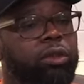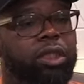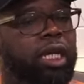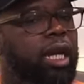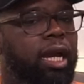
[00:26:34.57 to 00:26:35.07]
it's
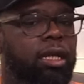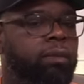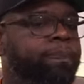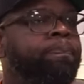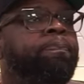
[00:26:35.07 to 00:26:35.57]
like
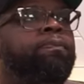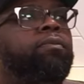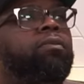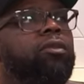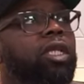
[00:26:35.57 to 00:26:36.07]

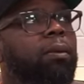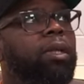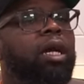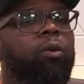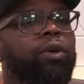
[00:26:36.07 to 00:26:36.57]
I'm
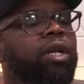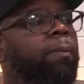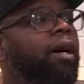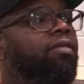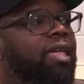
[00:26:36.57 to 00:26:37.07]
not worried
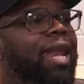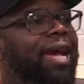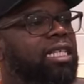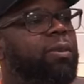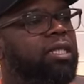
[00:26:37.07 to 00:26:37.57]
about that
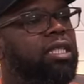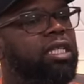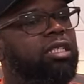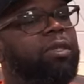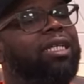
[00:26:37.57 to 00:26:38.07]
aspect of
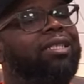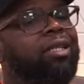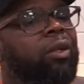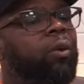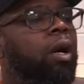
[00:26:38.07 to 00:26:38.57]
things because I
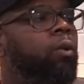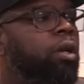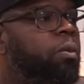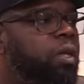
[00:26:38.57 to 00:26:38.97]
know where I want to